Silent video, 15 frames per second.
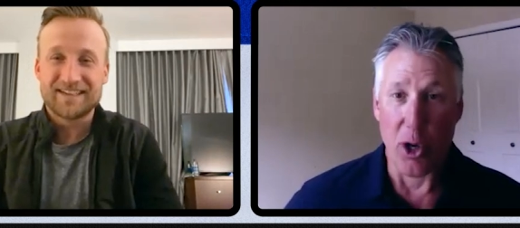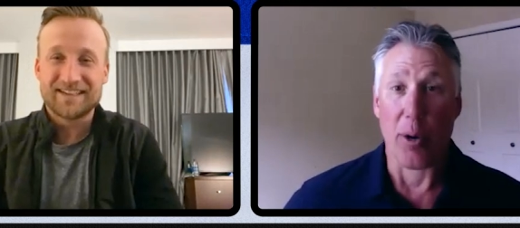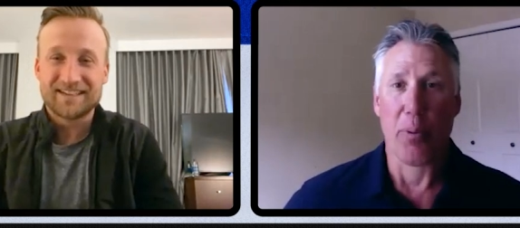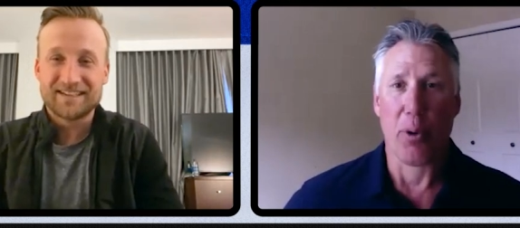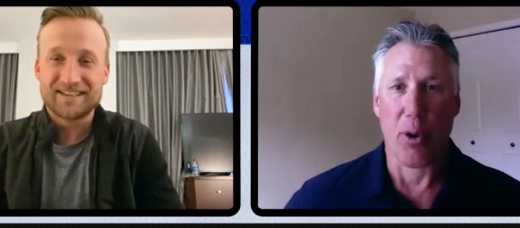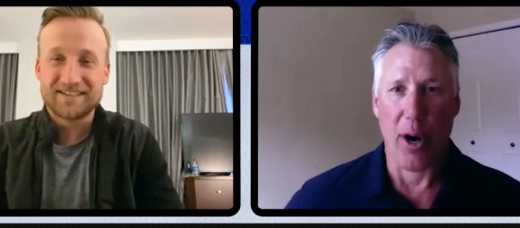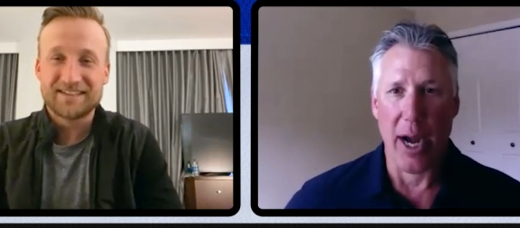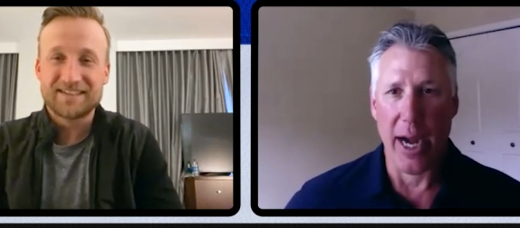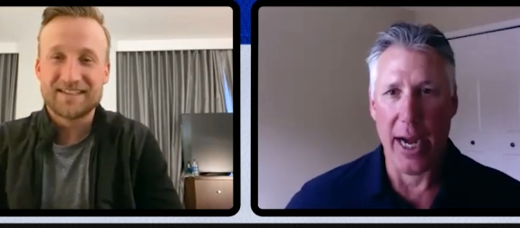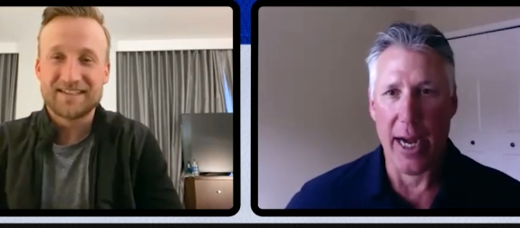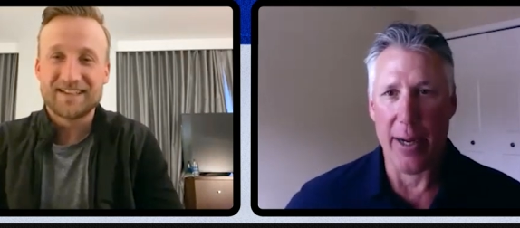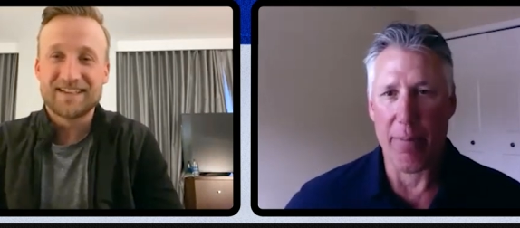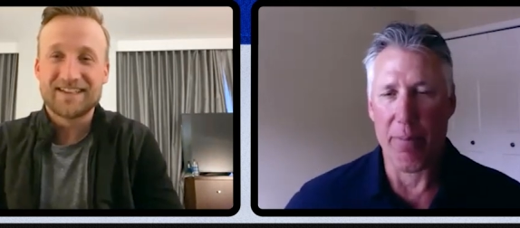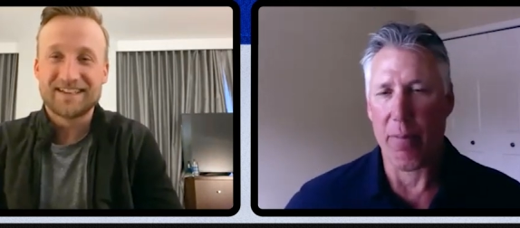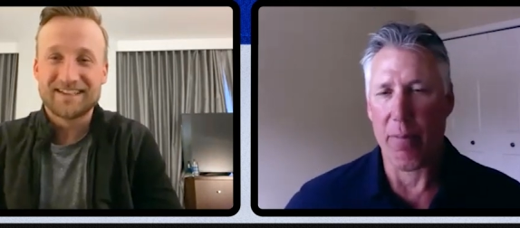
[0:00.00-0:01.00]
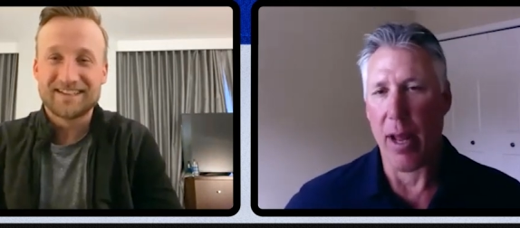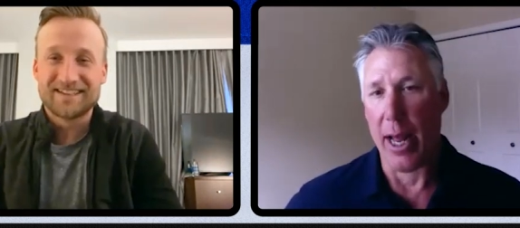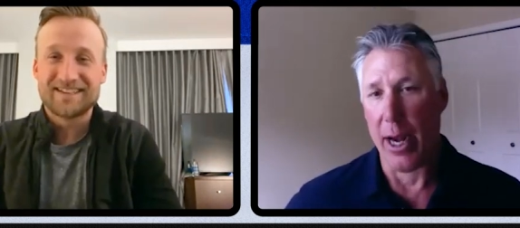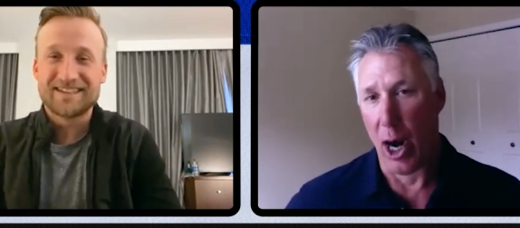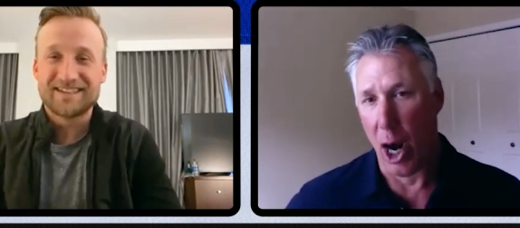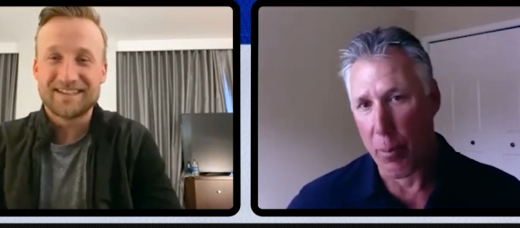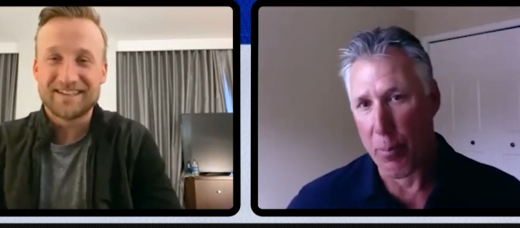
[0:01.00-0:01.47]
Speaker 1: your parade
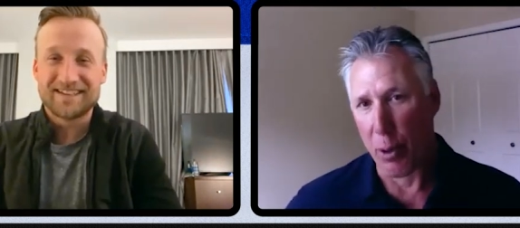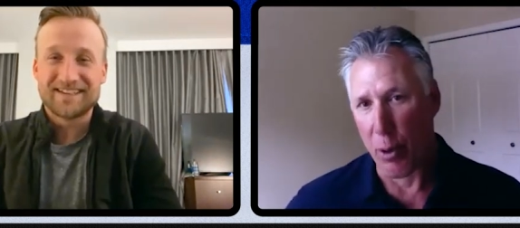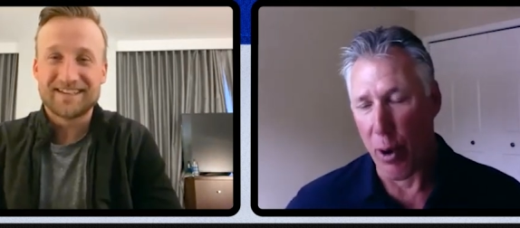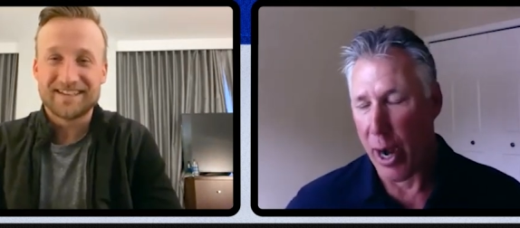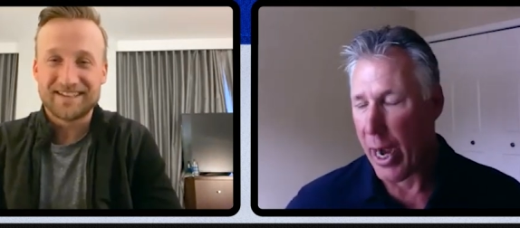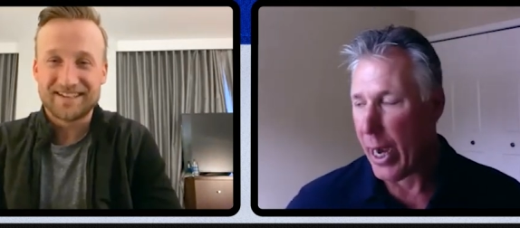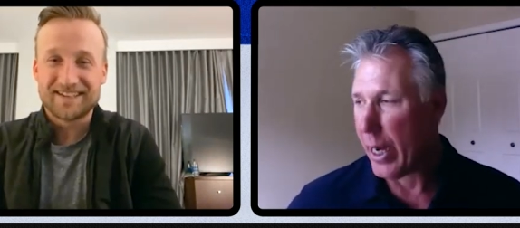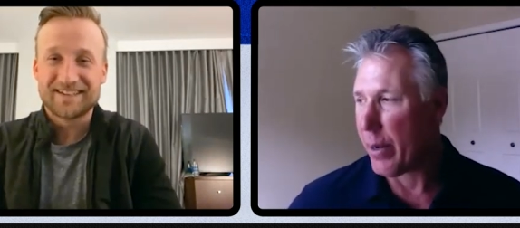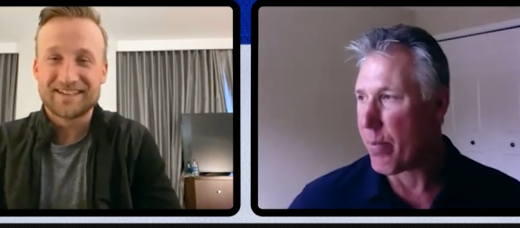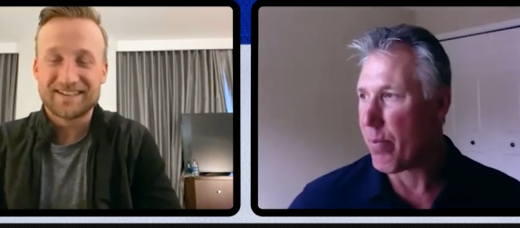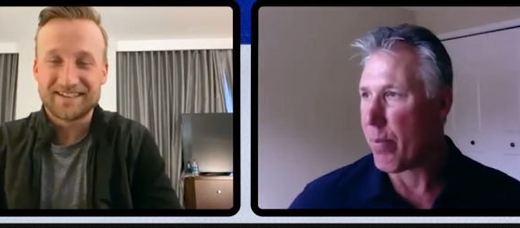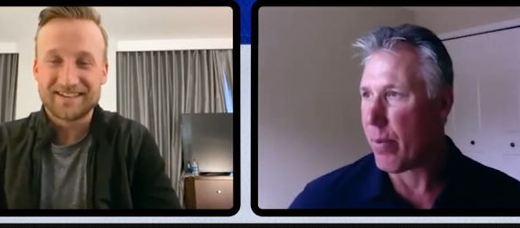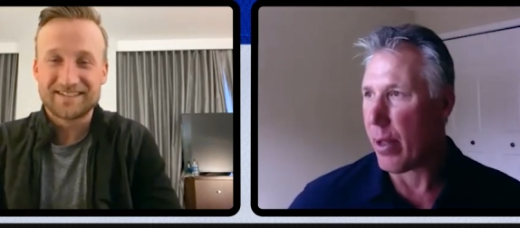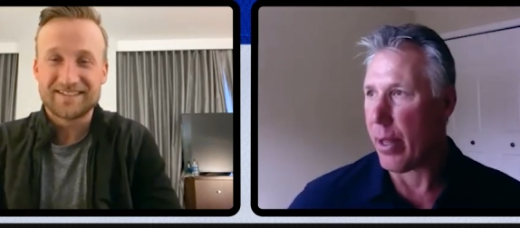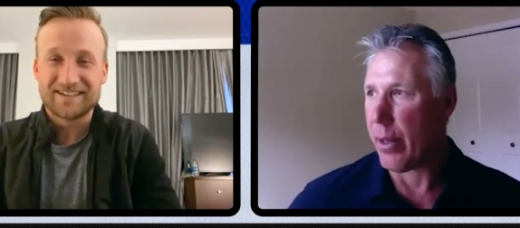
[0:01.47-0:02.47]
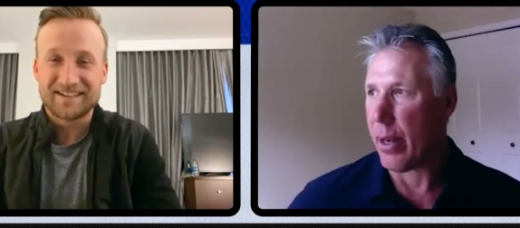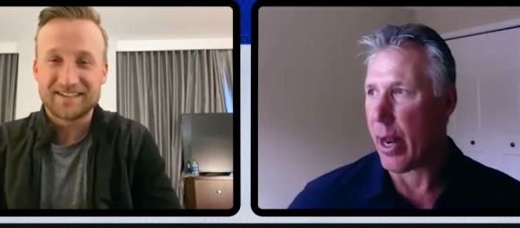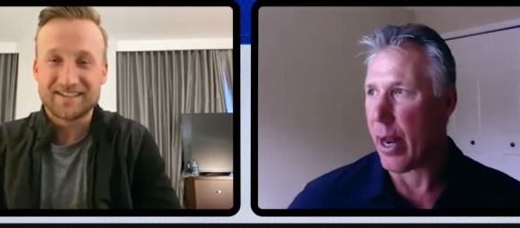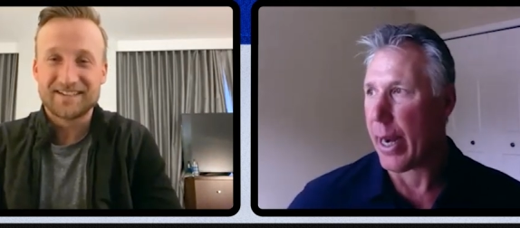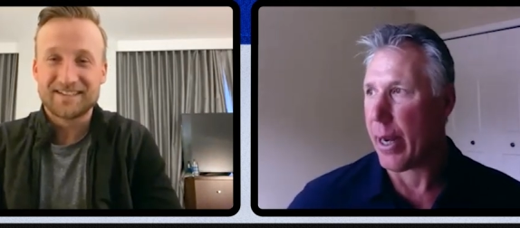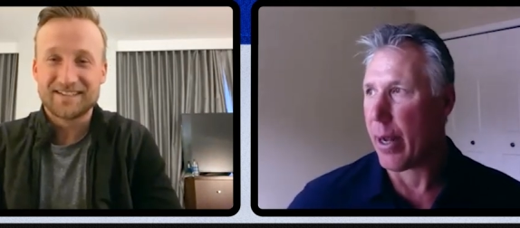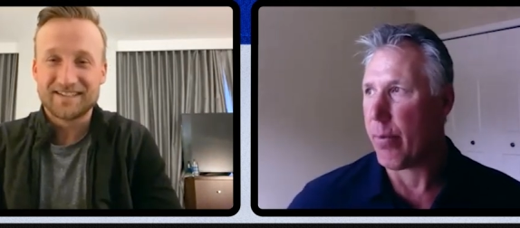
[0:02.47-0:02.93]
and our parade,
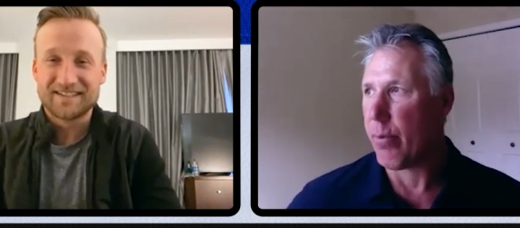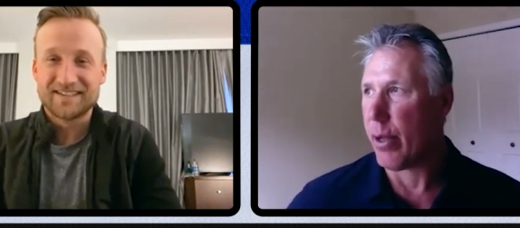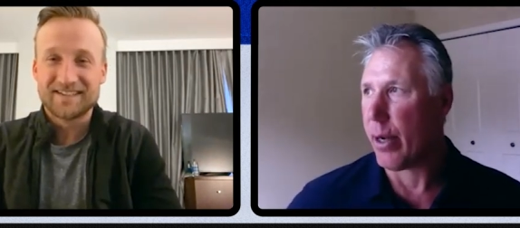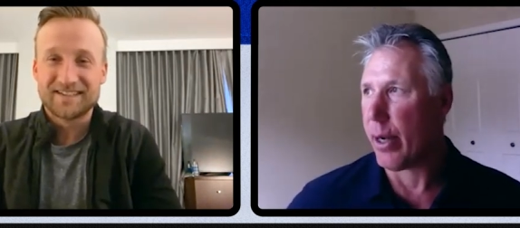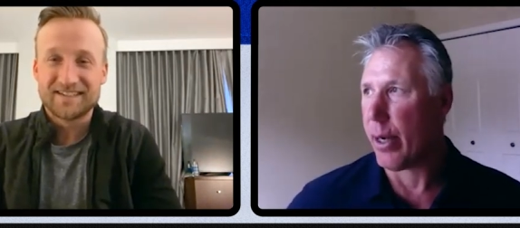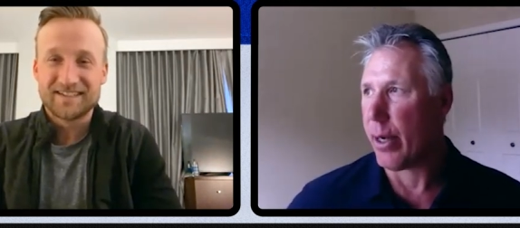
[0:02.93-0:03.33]
and I